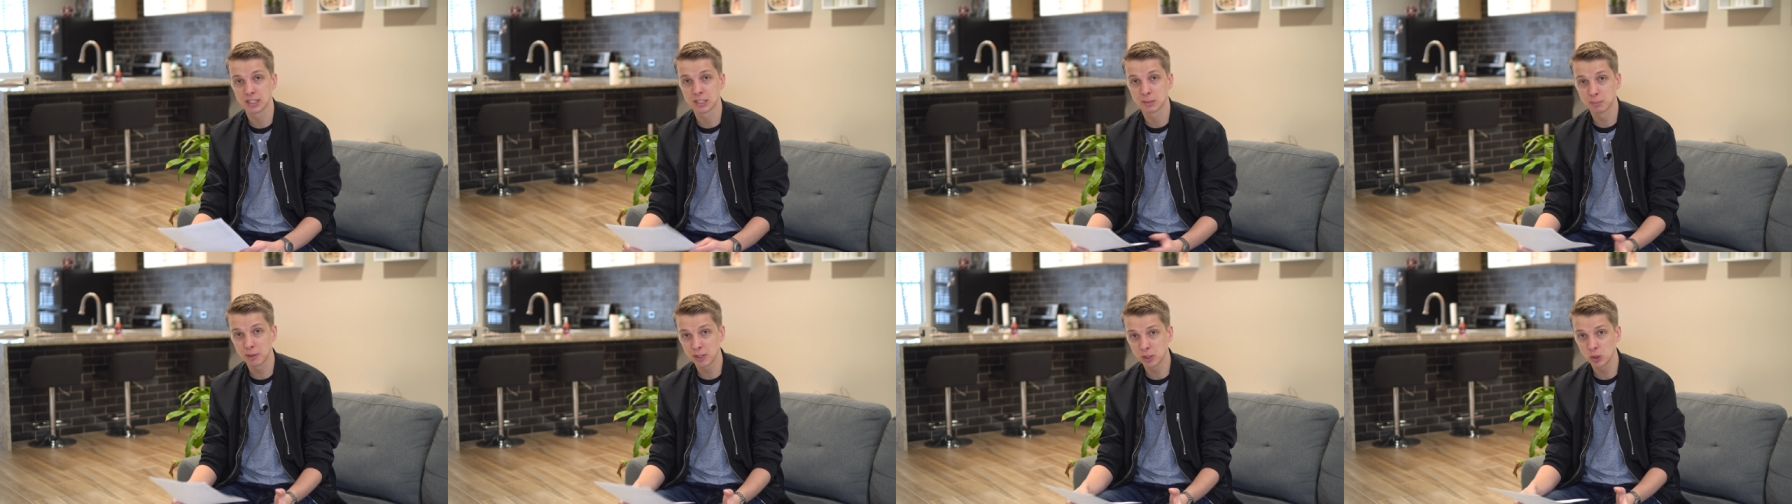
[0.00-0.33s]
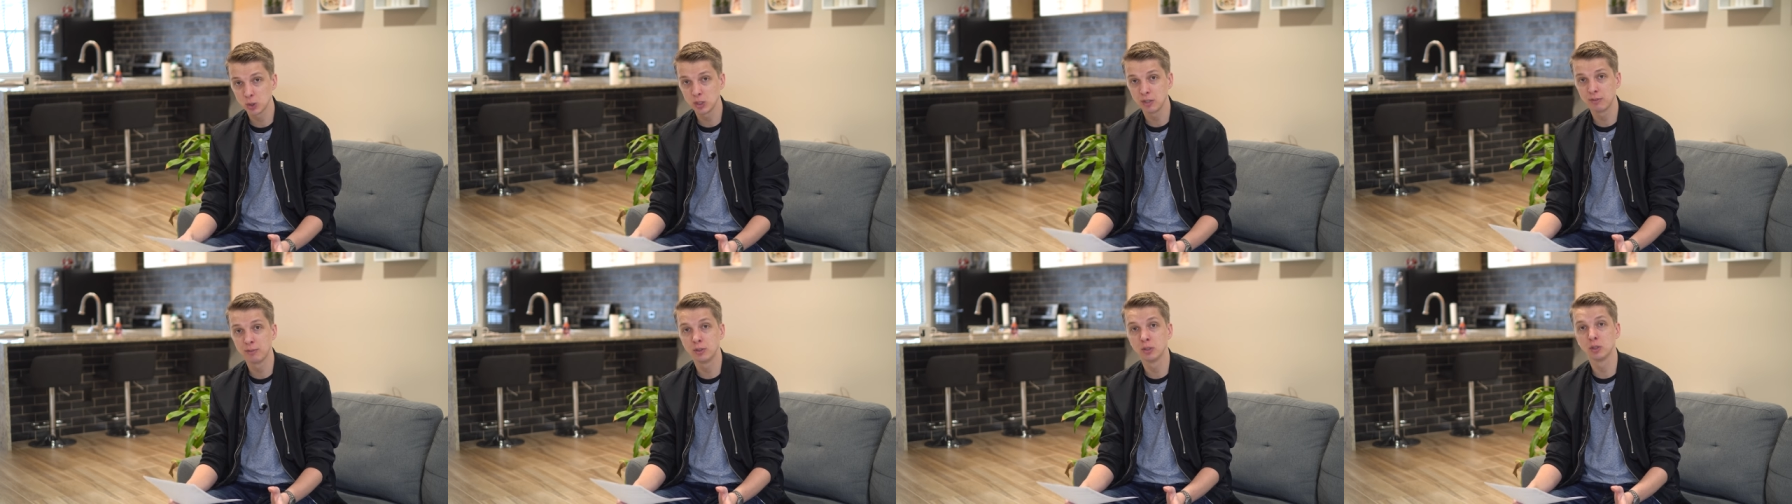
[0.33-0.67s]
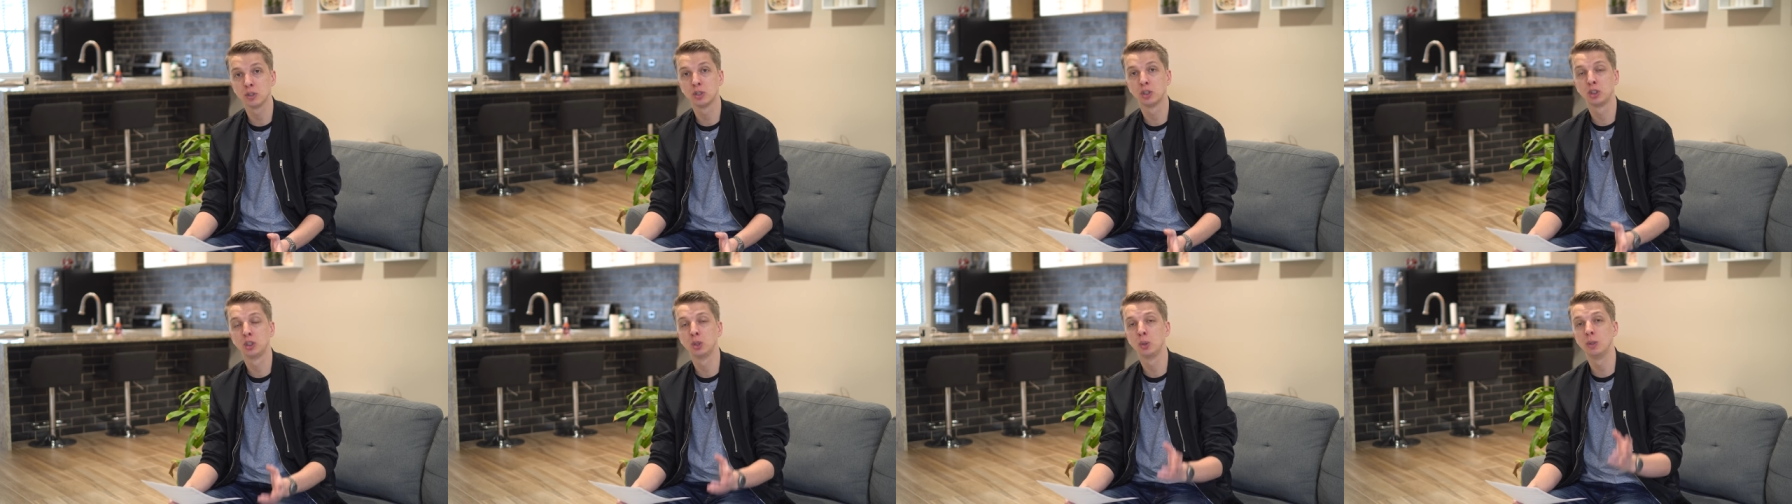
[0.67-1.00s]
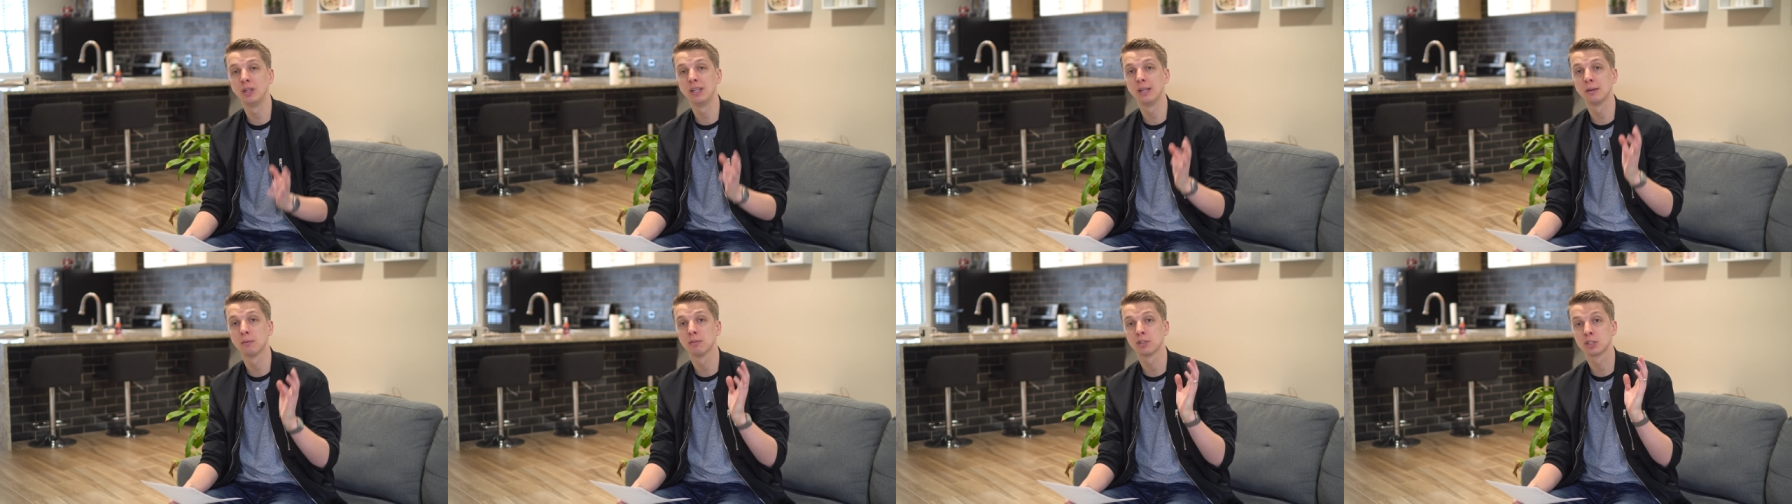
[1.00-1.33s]
especially if you're
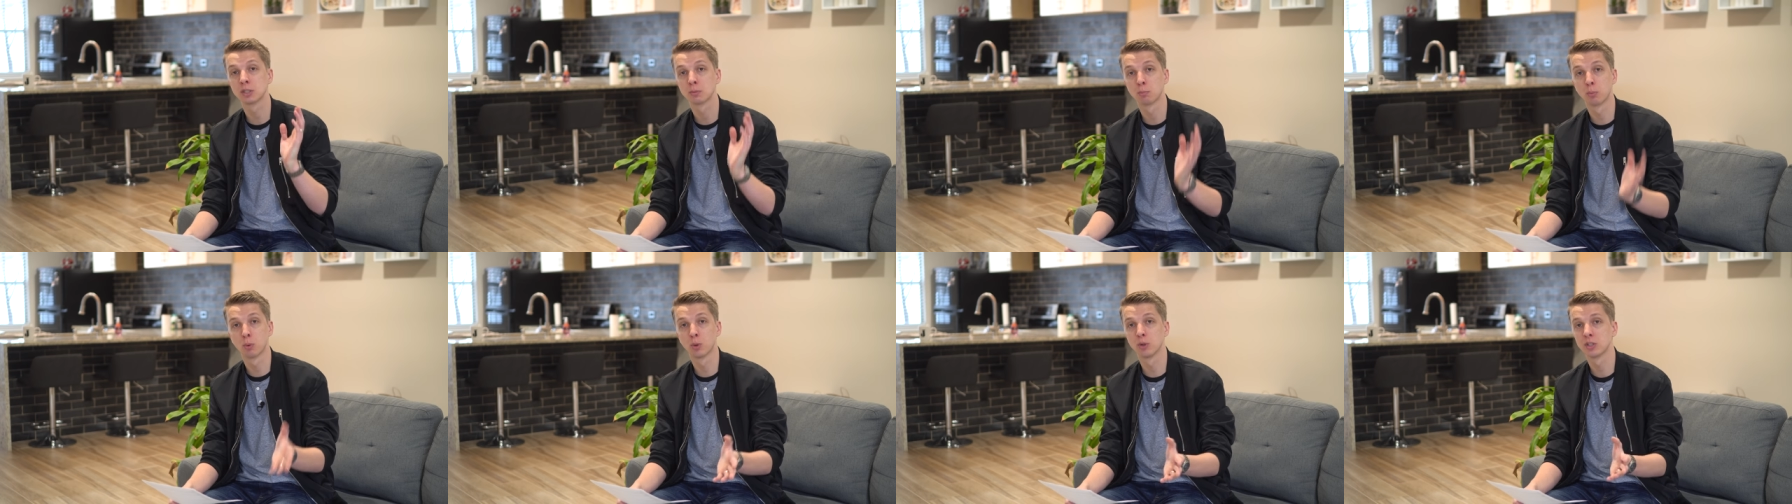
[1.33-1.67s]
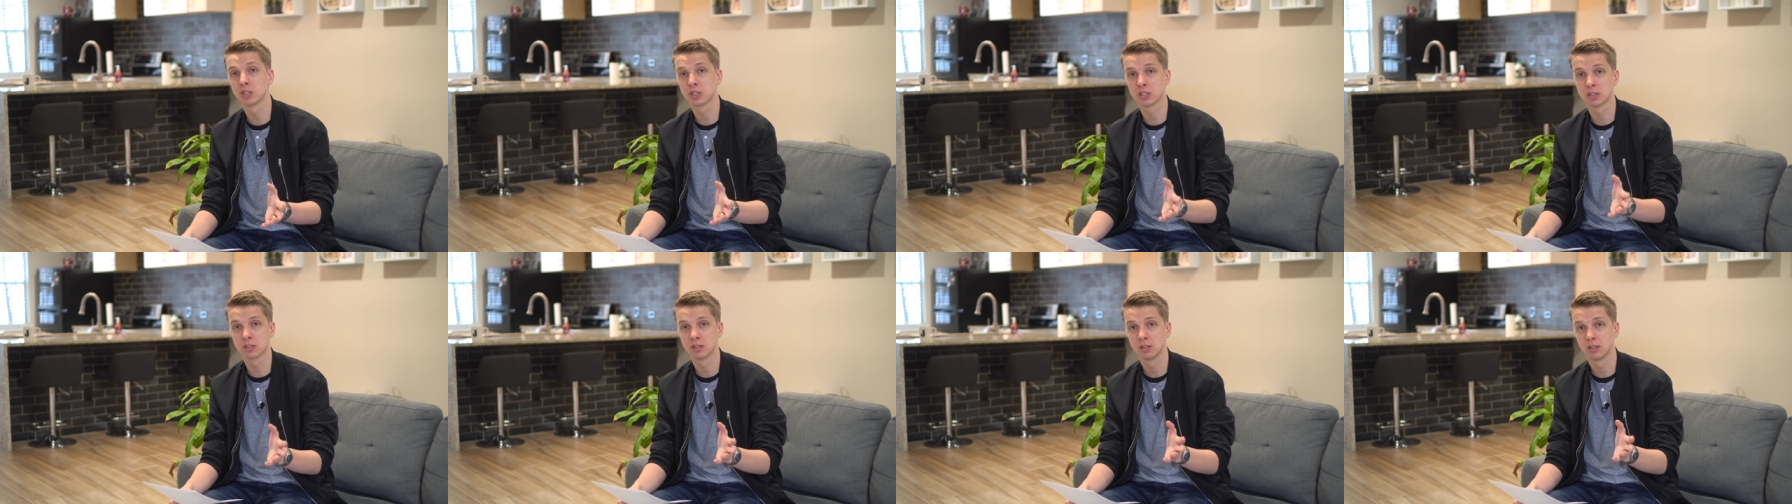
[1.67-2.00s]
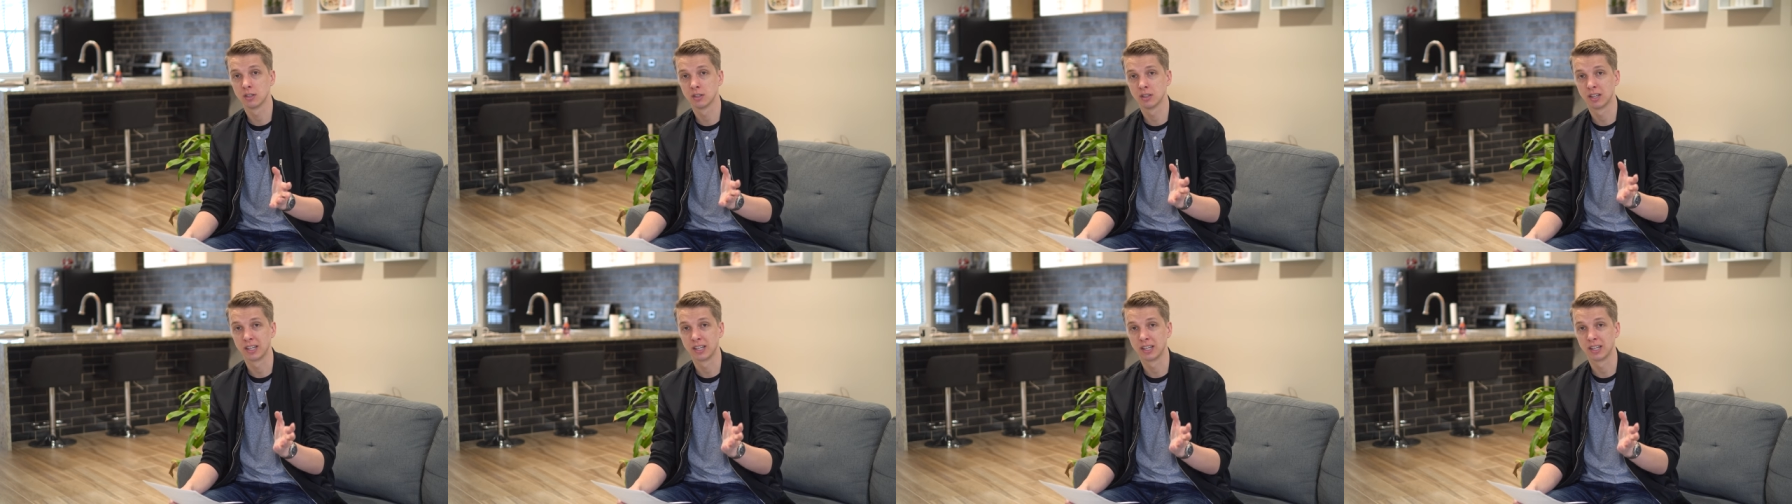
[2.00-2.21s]
shooting sports,